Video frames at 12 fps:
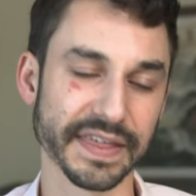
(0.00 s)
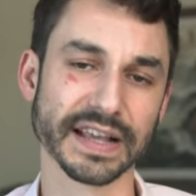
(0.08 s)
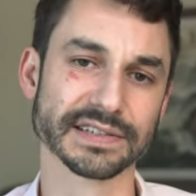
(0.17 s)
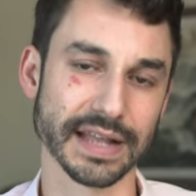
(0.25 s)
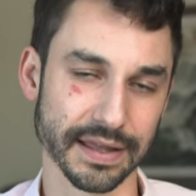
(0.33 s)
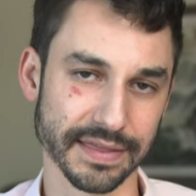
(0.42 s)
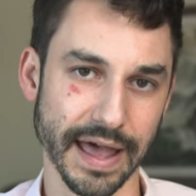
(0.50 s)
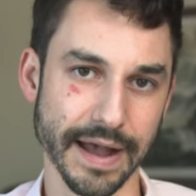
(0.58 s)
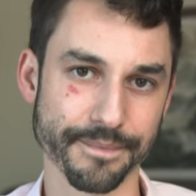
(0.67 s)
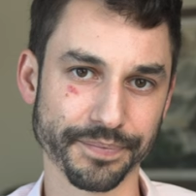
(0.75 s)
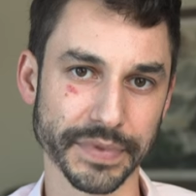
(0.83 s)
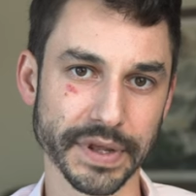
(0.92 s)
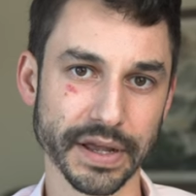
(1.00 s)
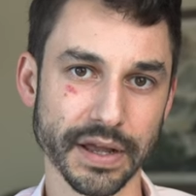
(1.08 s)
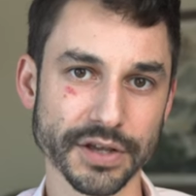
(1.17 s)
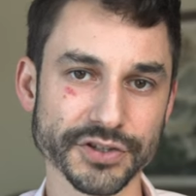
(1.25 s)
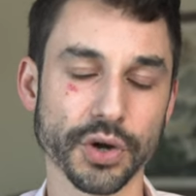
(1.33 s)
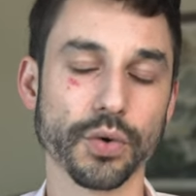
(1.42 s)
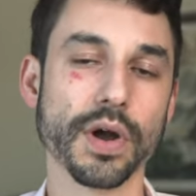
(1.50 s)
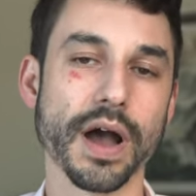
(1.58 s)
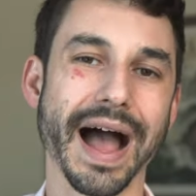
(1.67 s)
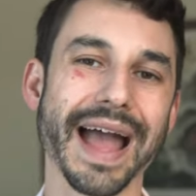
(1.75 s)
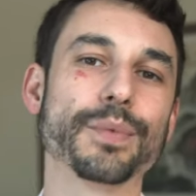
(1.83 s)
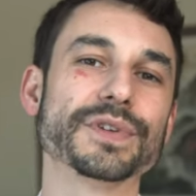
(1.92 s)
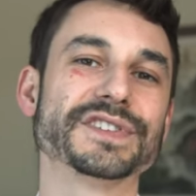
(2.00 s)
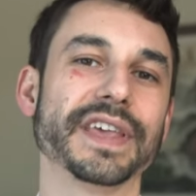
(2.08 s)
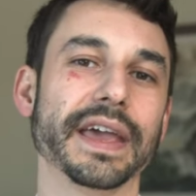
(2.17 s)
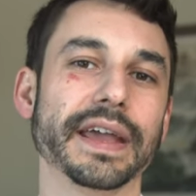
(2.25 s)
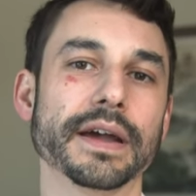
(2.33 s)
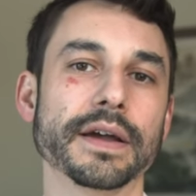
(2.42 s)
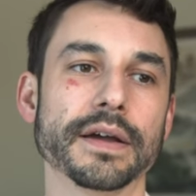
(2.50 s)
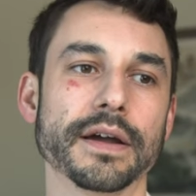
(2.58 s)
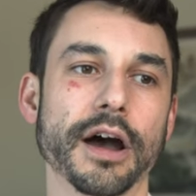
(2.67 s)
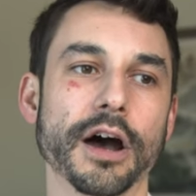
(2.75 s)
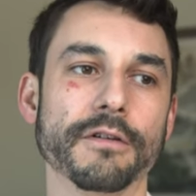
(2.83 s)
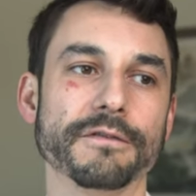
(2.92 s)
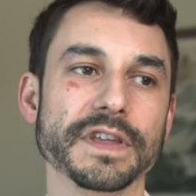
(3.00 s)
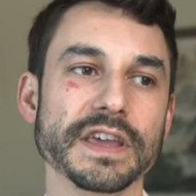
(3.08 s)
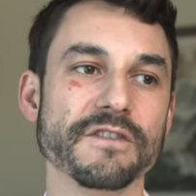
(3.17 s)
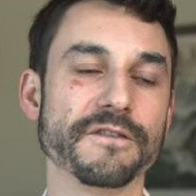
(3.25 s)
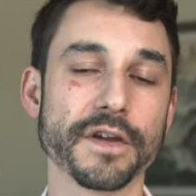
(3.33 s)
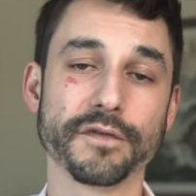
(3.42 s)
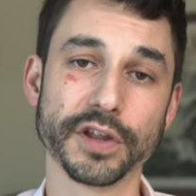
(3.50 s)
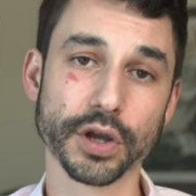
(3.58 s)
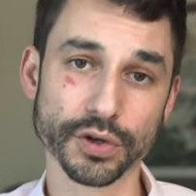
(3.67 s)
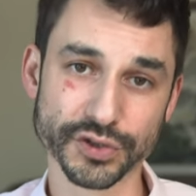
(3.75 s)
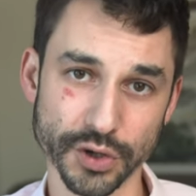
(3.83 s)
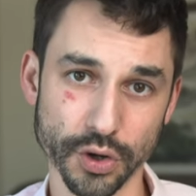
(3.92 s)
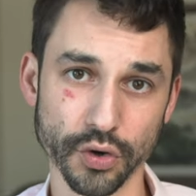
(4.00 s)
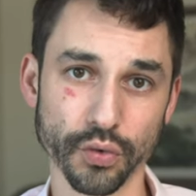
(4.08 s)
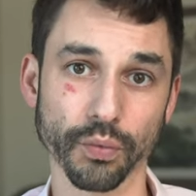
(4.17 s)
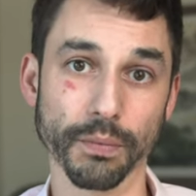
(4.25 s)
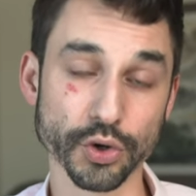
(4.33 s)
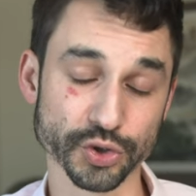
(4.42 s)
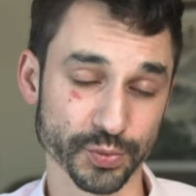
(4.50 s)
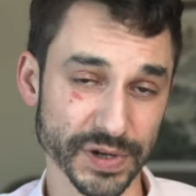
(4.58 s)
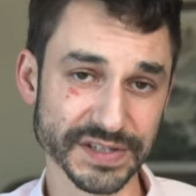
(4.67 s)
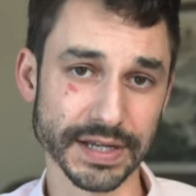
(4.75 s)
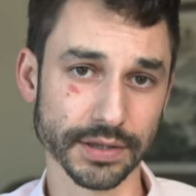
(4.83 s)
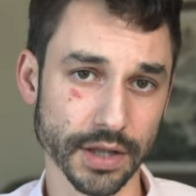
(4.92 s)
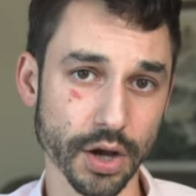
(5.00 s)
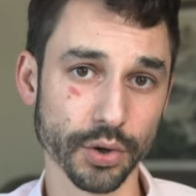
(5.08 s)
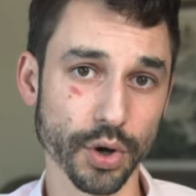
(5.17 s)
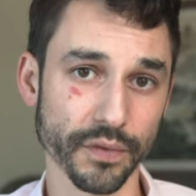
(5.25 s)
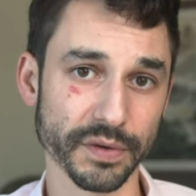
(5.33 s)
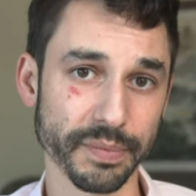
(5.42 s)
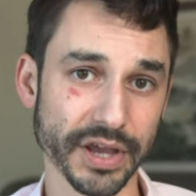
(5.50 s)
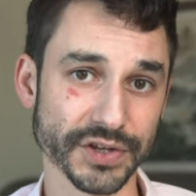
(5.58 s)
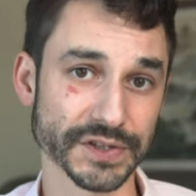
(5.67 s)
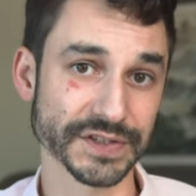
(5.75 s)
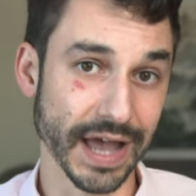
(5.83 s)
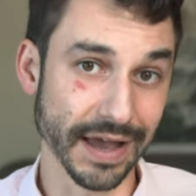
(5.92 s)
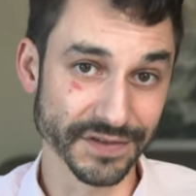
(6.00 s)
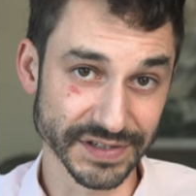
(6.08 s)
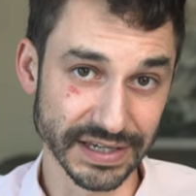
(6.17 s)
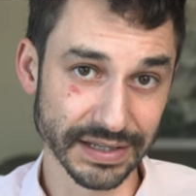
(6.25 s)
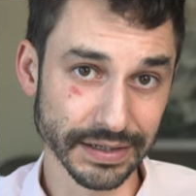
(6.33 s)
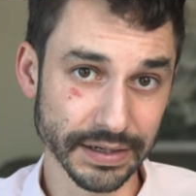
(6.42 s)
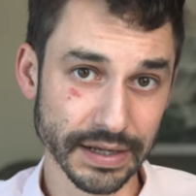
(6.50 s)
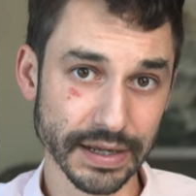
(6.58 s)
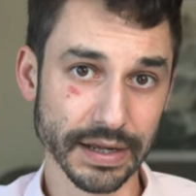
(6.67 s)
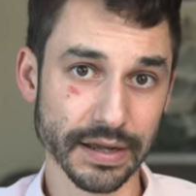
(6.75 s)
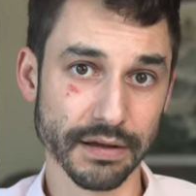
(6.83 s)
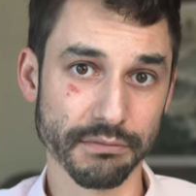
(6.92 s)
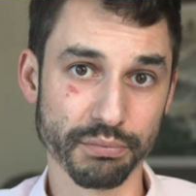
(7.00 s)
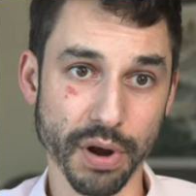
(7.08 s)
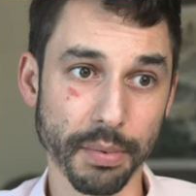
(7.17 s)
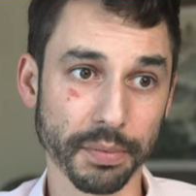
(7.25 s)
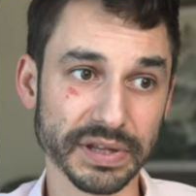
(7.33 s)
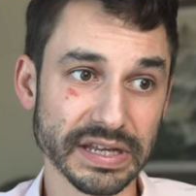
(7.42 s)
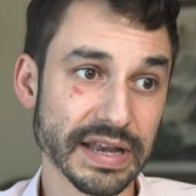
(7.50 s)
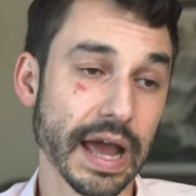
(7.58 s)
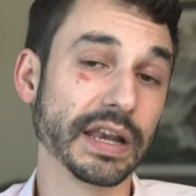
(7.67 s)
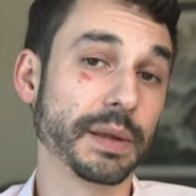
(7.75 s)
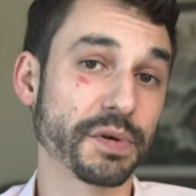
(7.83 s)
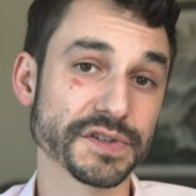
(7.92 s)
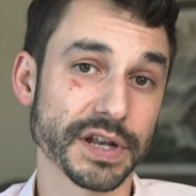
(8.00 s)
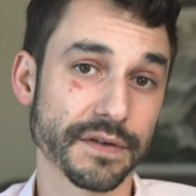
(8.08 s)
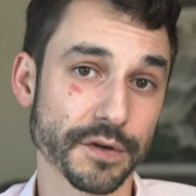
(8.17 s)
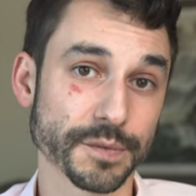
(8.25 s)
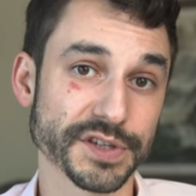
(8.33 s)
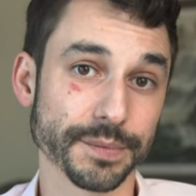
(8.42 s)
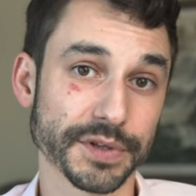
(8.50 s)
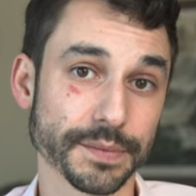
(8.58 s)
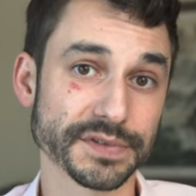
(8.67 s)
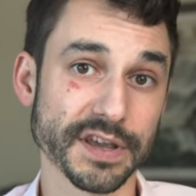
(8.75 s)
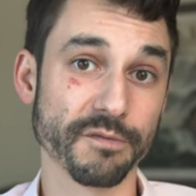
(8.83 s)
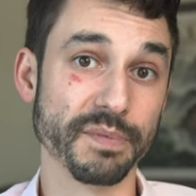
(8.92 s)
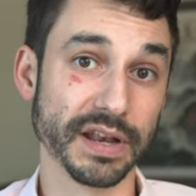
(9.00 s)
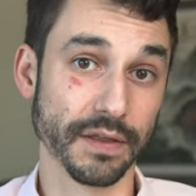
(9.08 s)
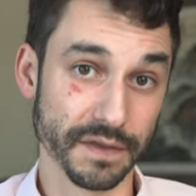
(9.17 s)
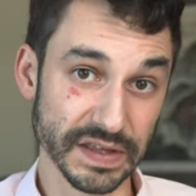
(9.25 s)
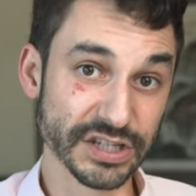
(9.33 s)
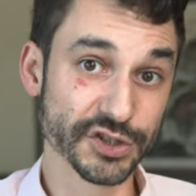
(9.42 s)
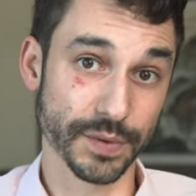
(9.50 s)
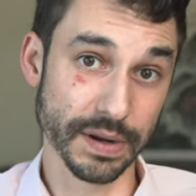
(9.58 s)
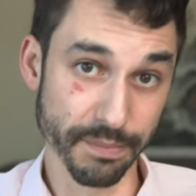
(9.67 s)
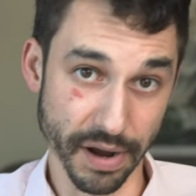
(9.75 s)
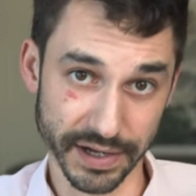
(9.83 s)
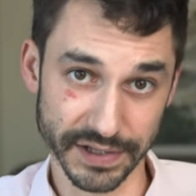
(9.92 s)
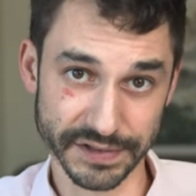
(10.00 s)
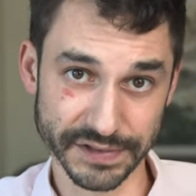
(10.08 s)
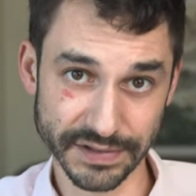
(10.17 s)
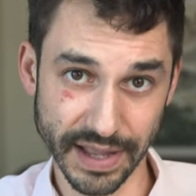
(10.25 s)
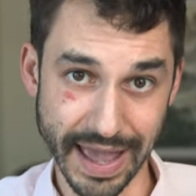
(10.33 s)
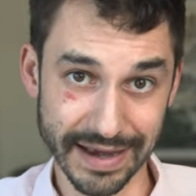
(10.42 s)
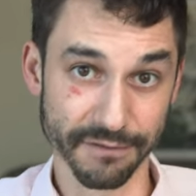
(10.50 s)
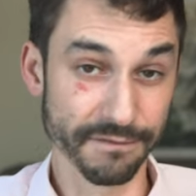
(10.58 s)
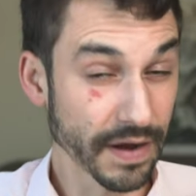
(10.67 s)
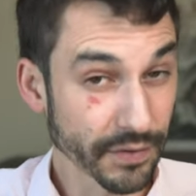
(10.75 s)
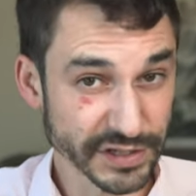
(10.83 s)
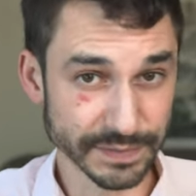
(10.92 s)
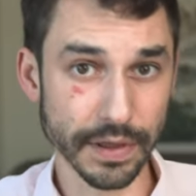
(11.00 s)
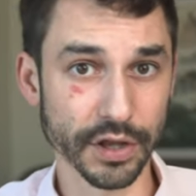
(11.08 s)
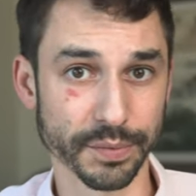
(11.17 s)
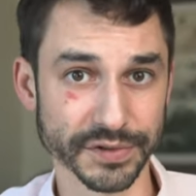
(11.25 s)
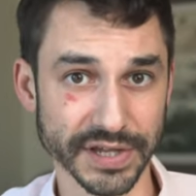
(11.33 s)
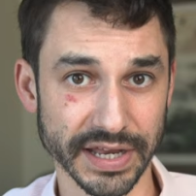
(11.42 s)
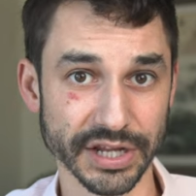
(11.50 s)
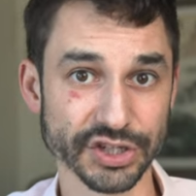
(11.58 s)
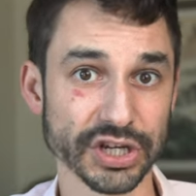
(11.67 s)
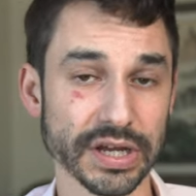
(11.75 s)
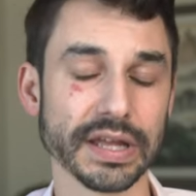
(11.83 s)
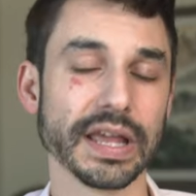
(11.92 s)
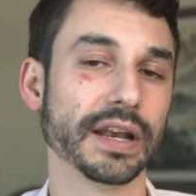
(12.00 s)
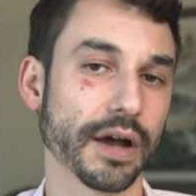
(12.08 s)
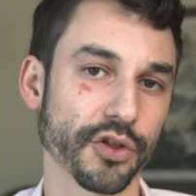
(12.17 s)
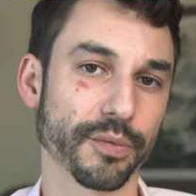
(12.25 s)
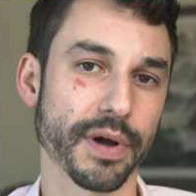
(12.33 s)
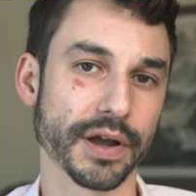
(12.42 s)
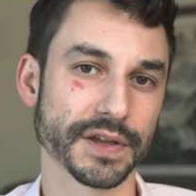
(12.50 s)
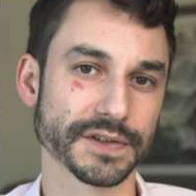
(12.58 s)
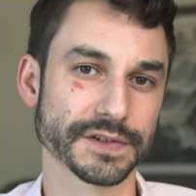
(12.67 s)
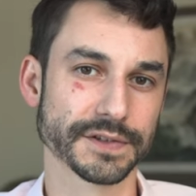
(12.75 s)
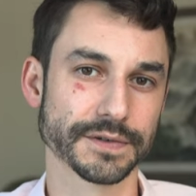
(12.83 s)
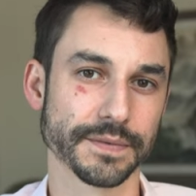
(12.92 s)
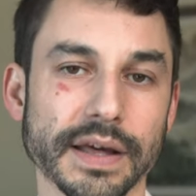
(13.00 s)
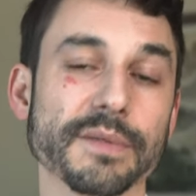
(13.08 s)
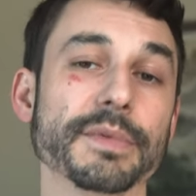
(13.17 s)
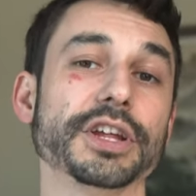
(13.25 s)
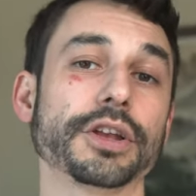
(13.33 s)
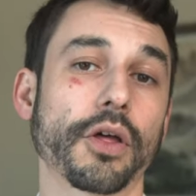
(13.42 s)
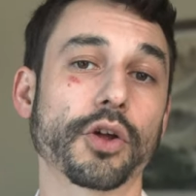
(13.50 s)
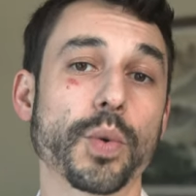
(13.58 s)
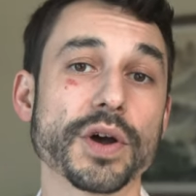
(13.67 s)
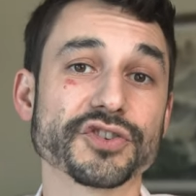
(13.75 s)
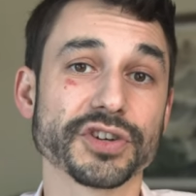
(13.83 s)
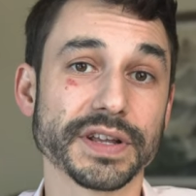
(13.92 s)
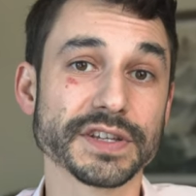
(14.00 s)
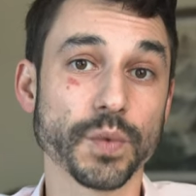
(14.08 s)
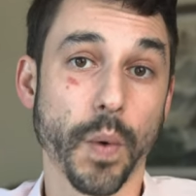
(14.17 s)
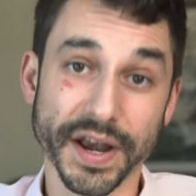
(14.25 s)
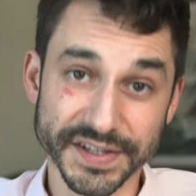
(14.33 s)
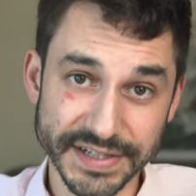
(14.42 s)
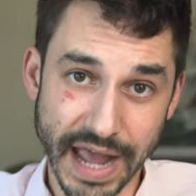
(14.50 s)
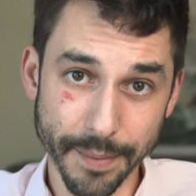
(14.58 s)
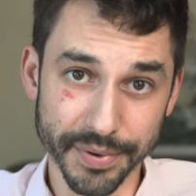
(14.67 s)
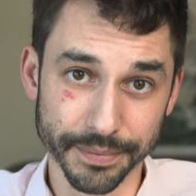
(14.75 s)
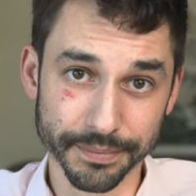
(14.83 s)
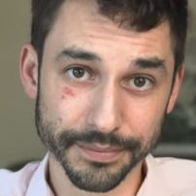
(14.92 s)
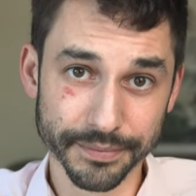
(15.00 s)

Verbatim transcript: things like that. So I would say of the 50 or so most recent long COVID patients I've seen, probably 90% of the symptoms have been in these three buckets, and a very smaller percentage in other buckets. Now, the million dollar question is why does it happen,